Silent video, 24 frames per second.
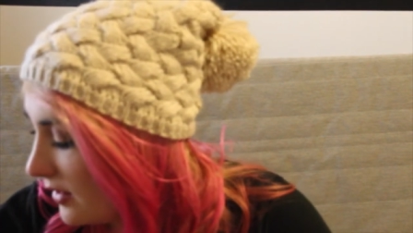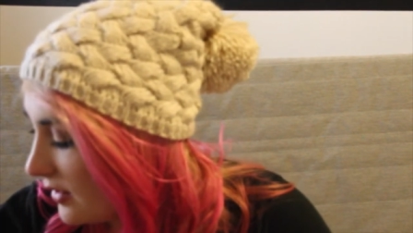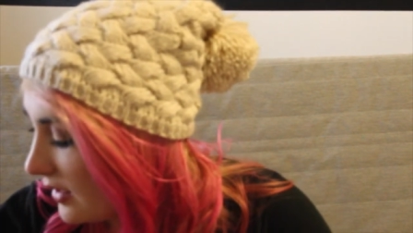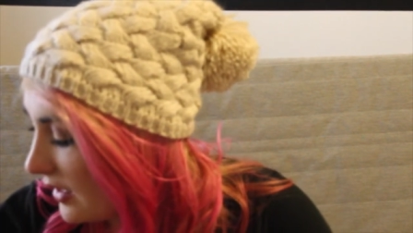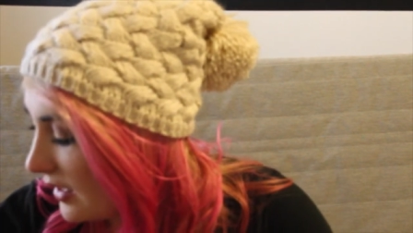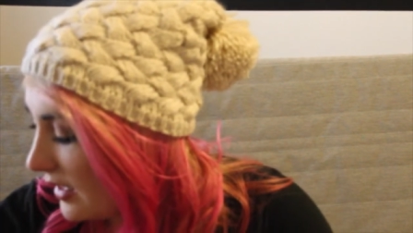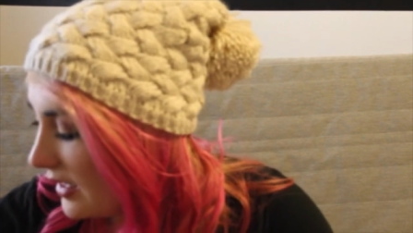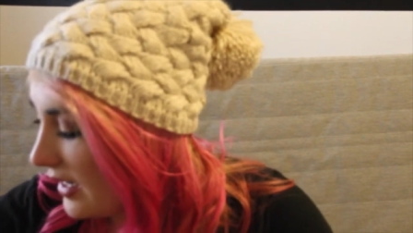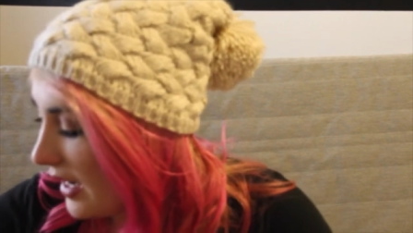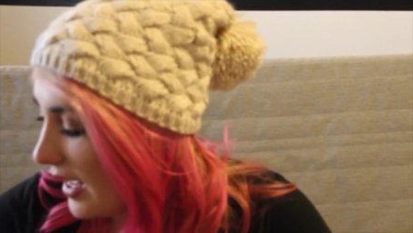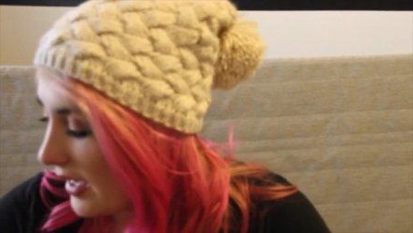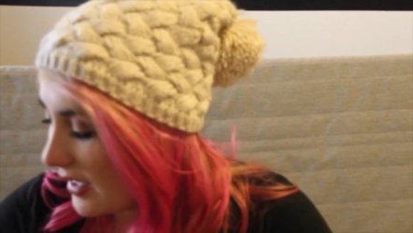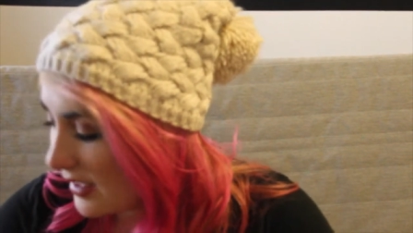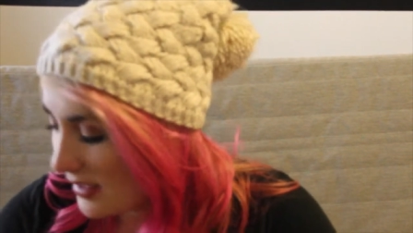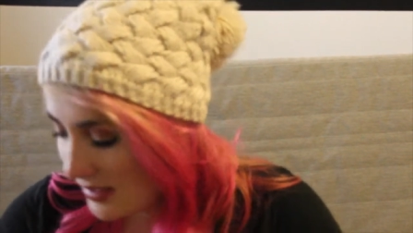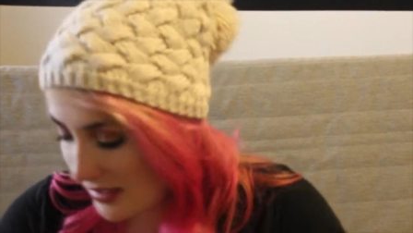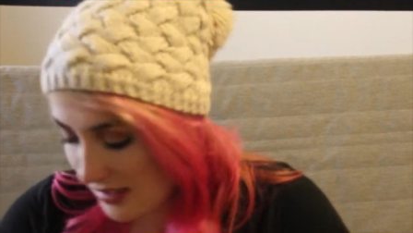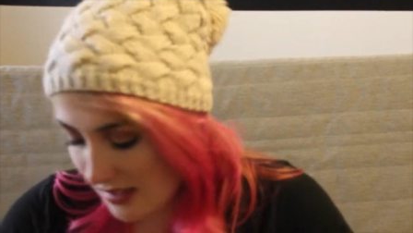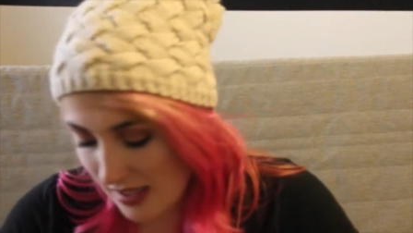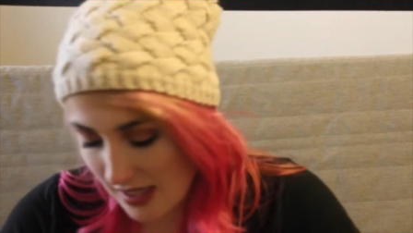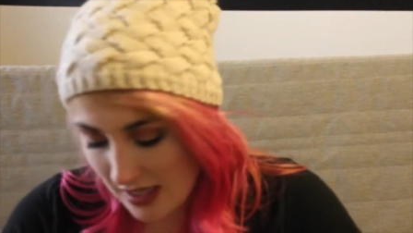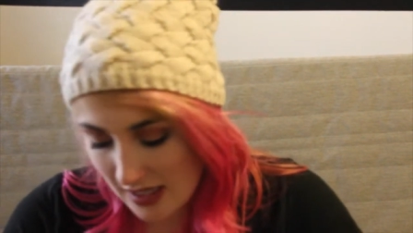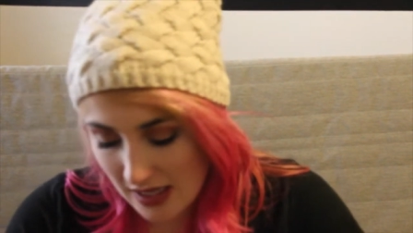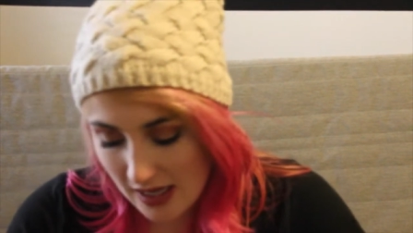The next
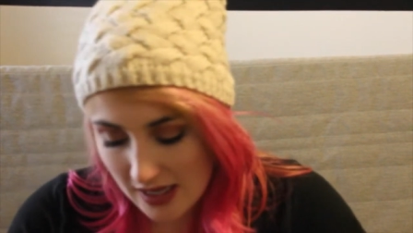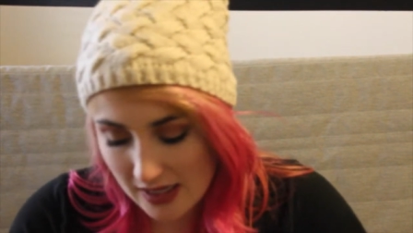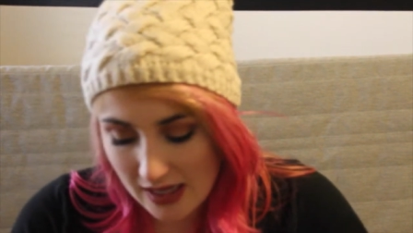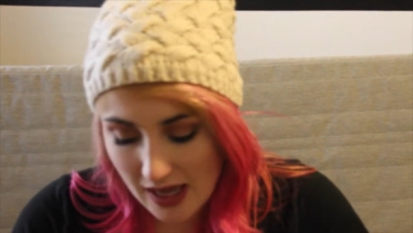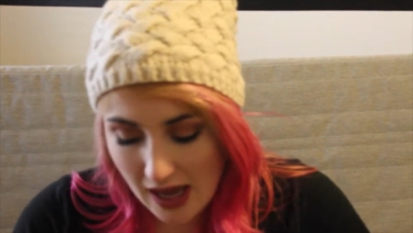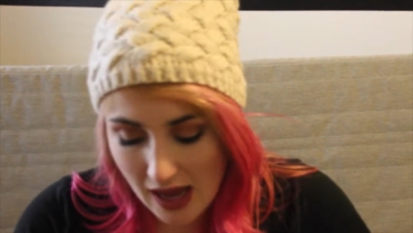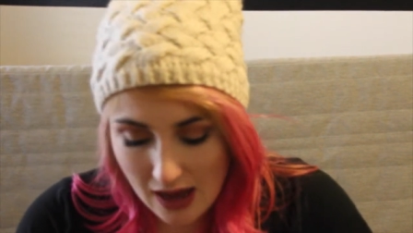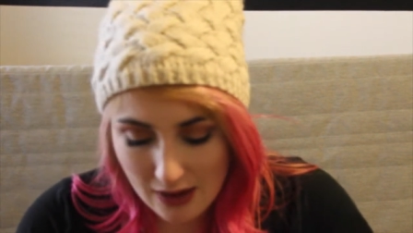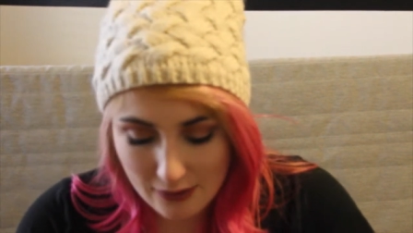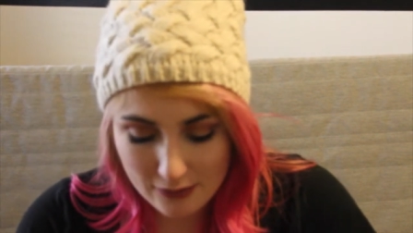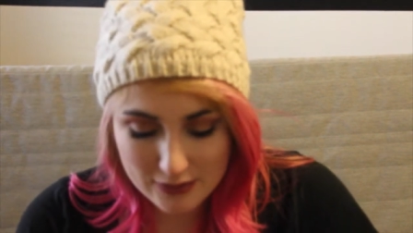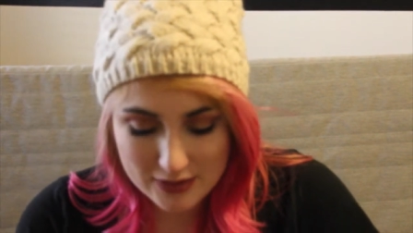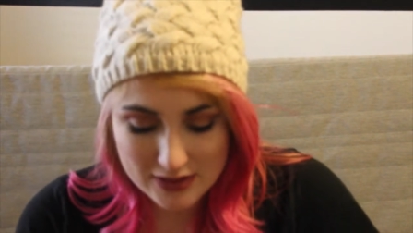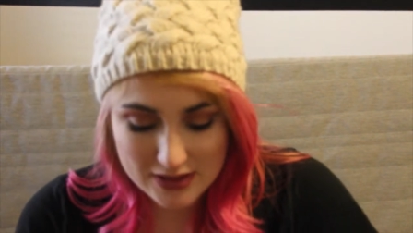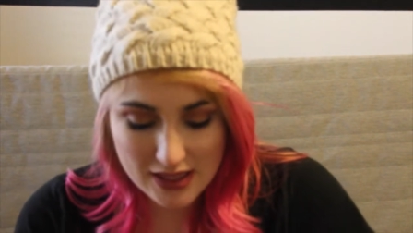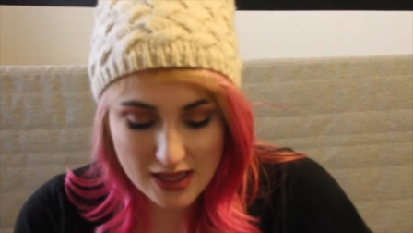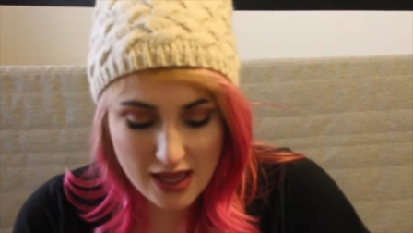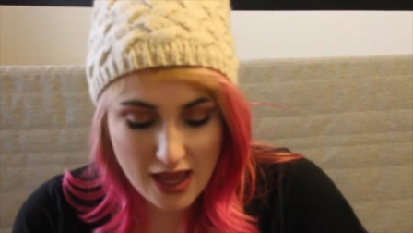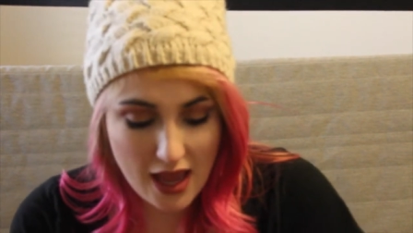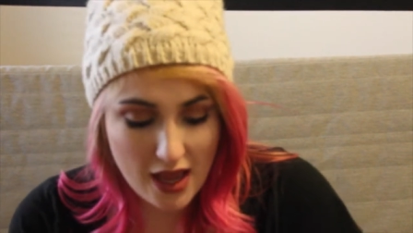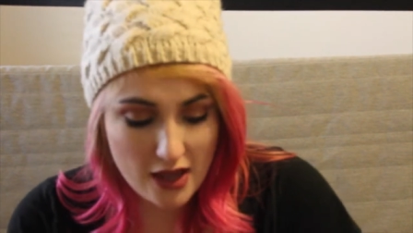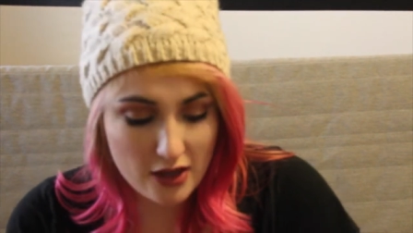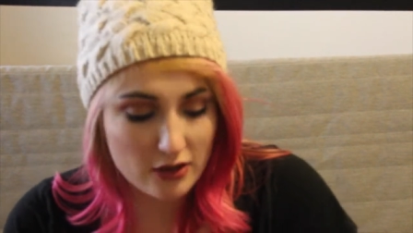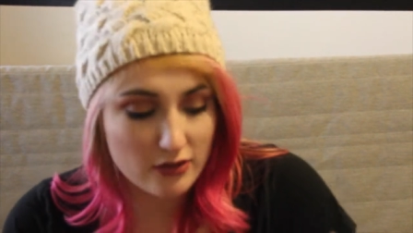thing I got was the
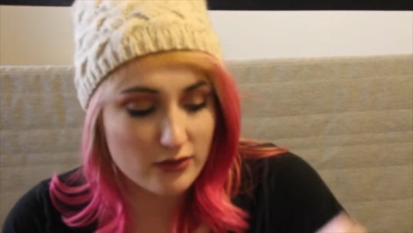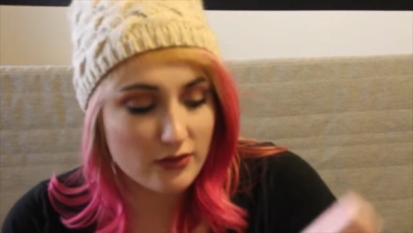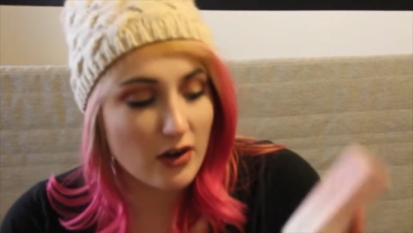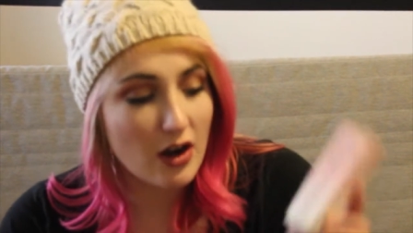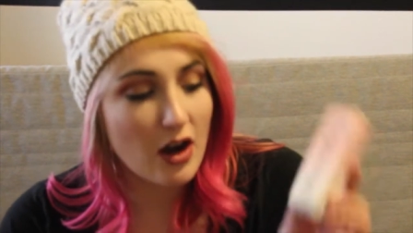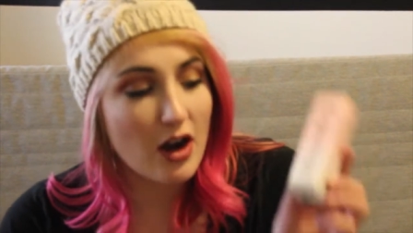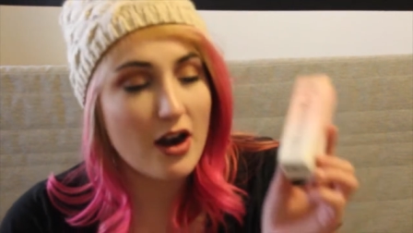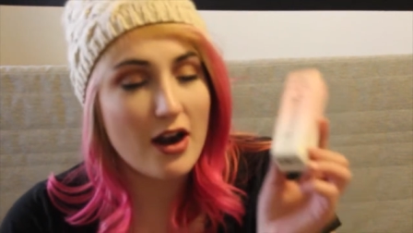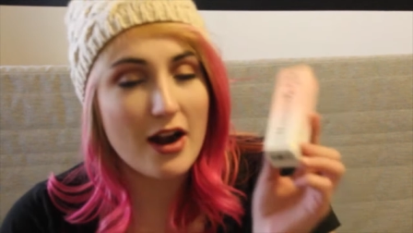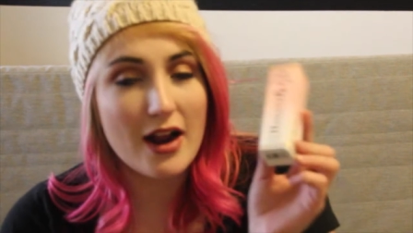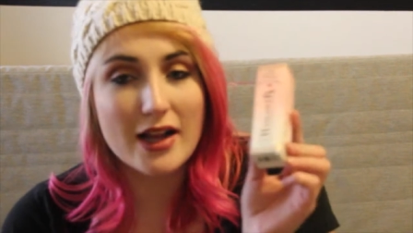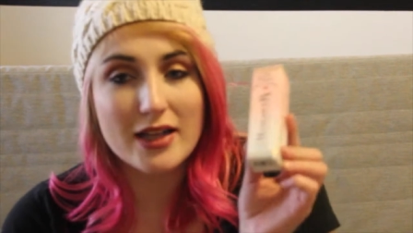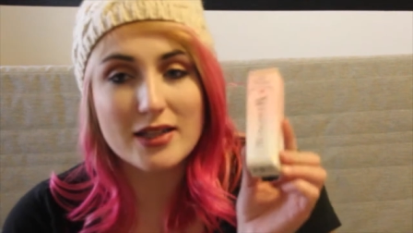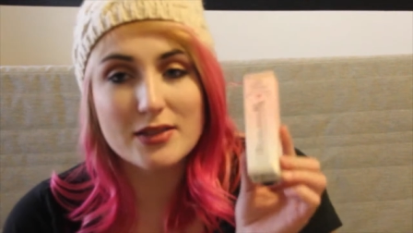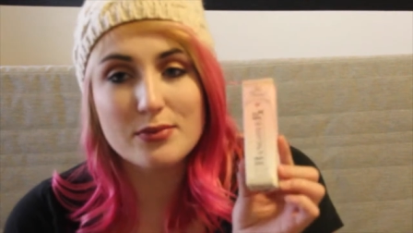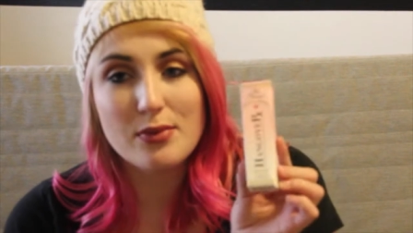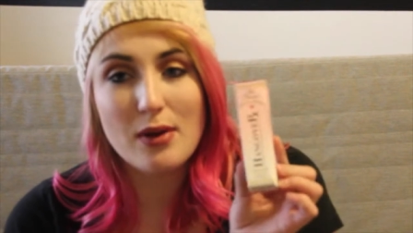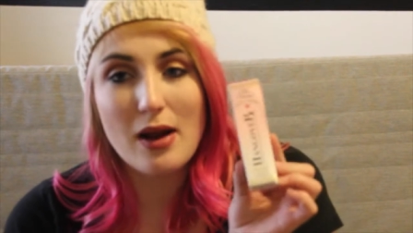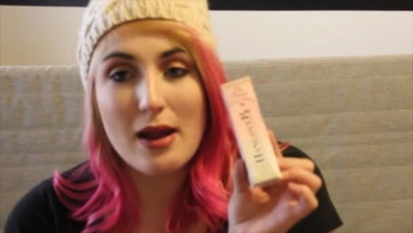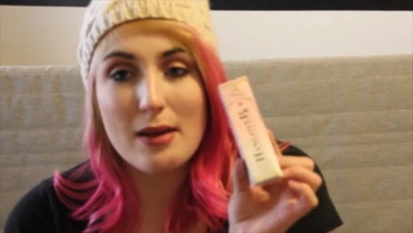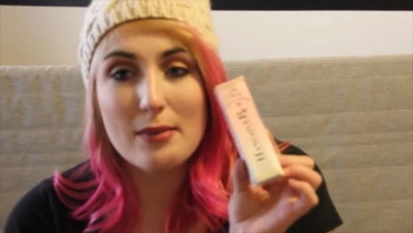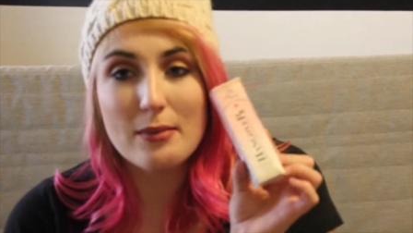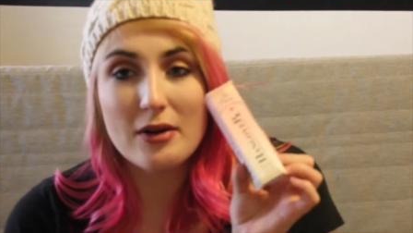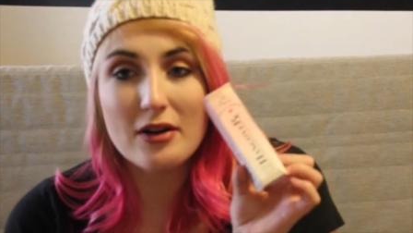Hangover RX
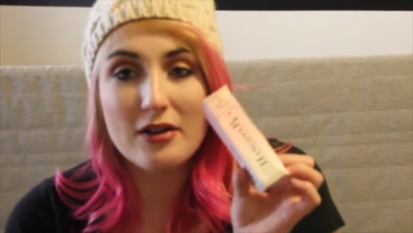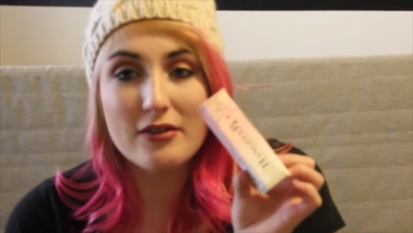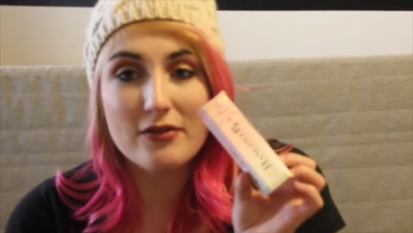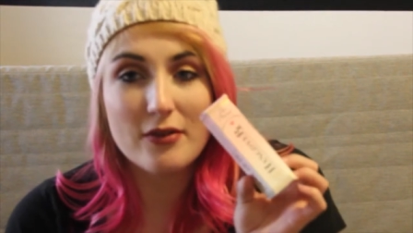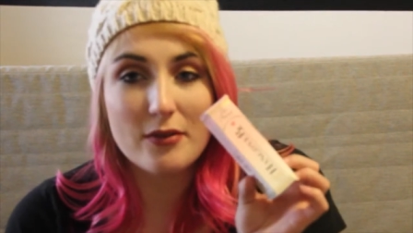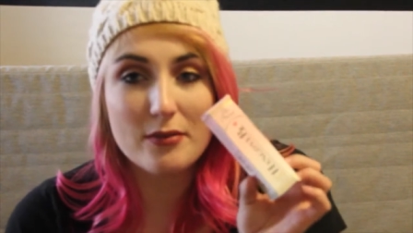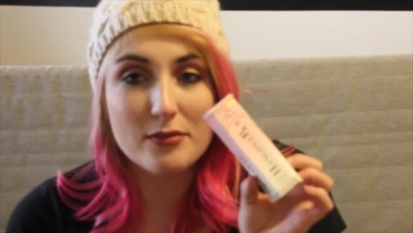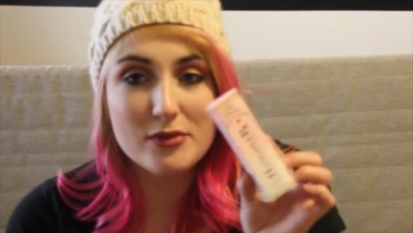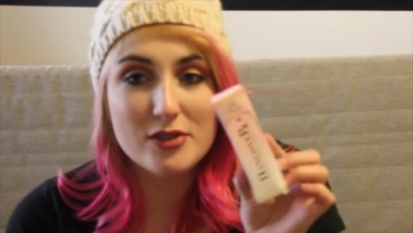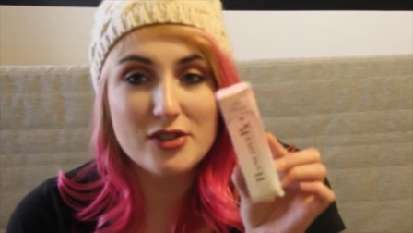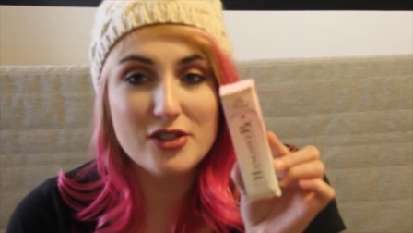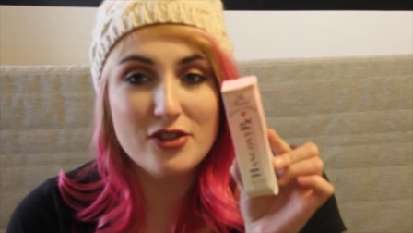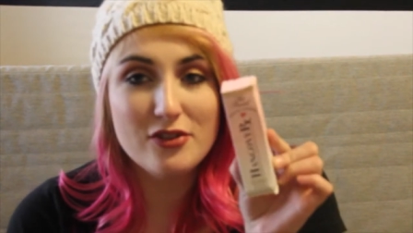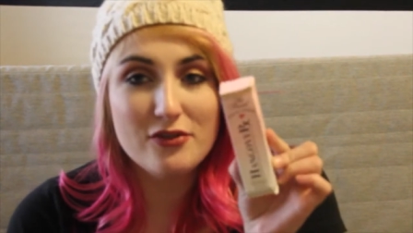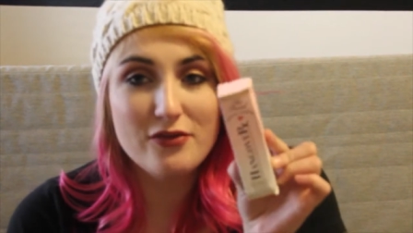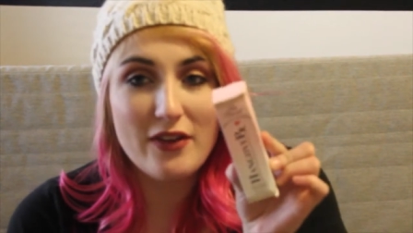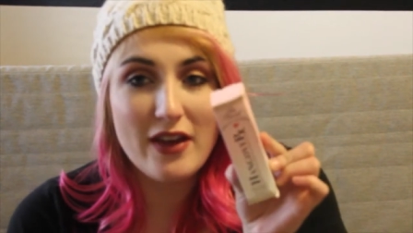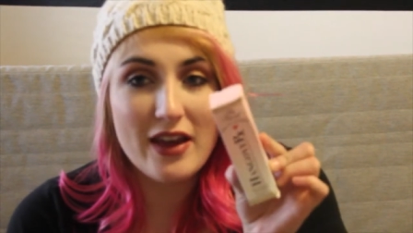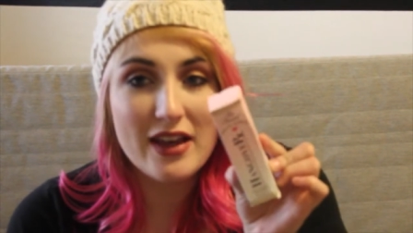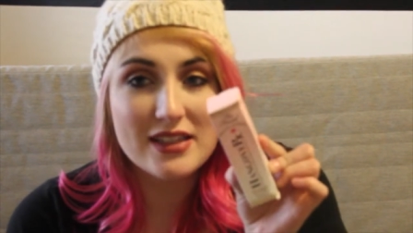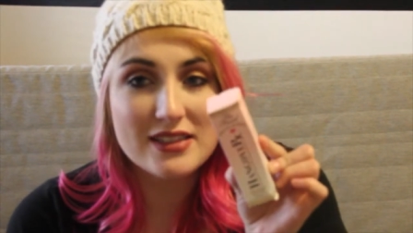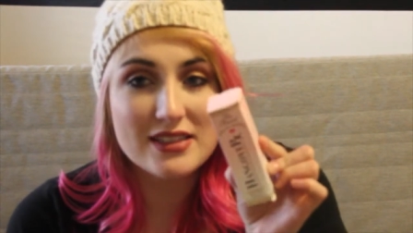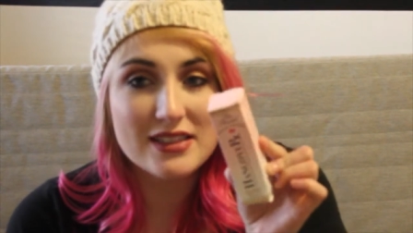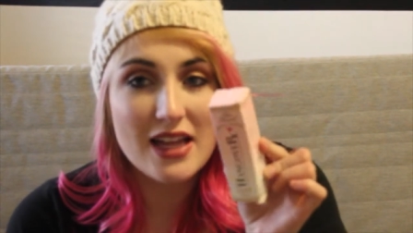primer from Too
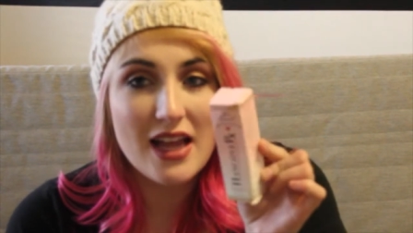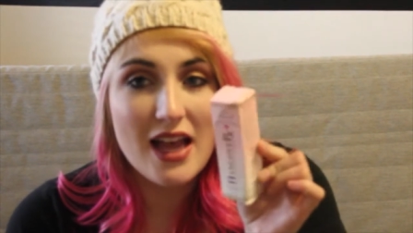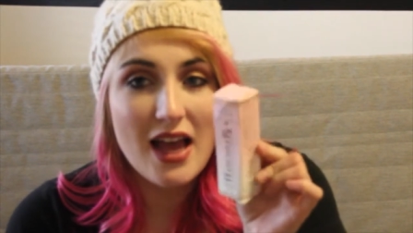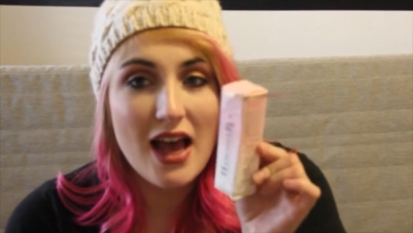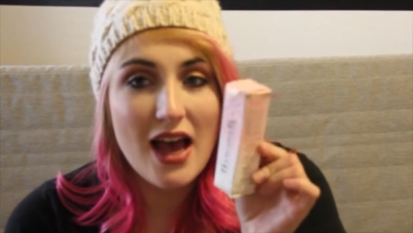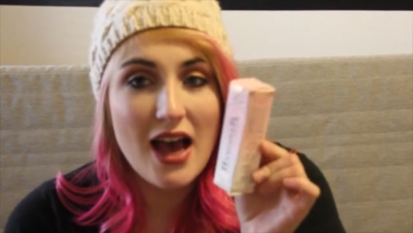Faced,